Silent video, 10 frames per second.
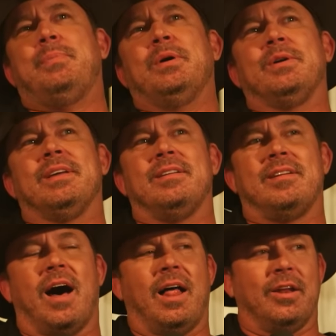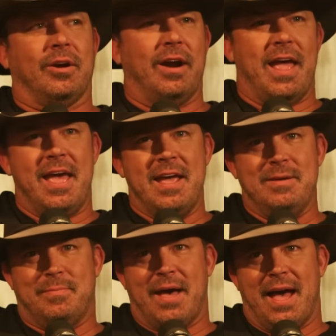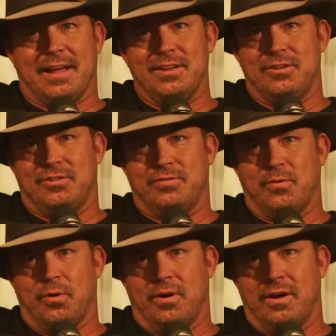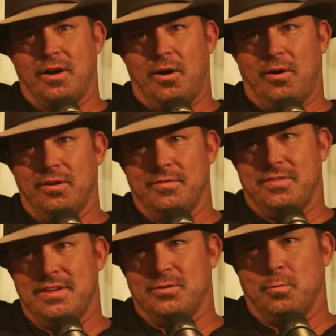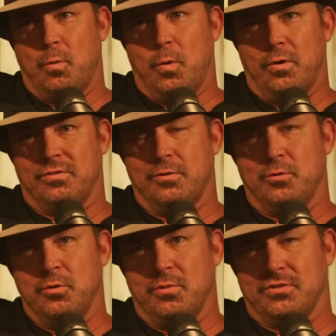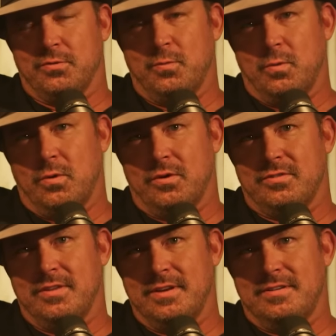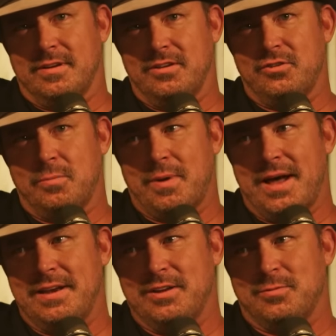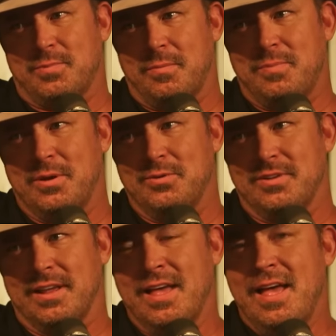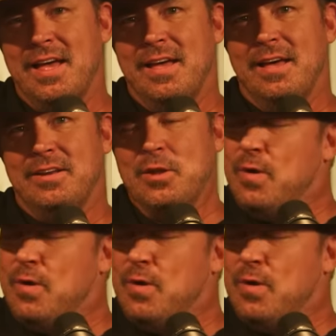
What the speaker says: billion aid package for all of these wars and rumors of wars that Joe Biden is proposing. Do you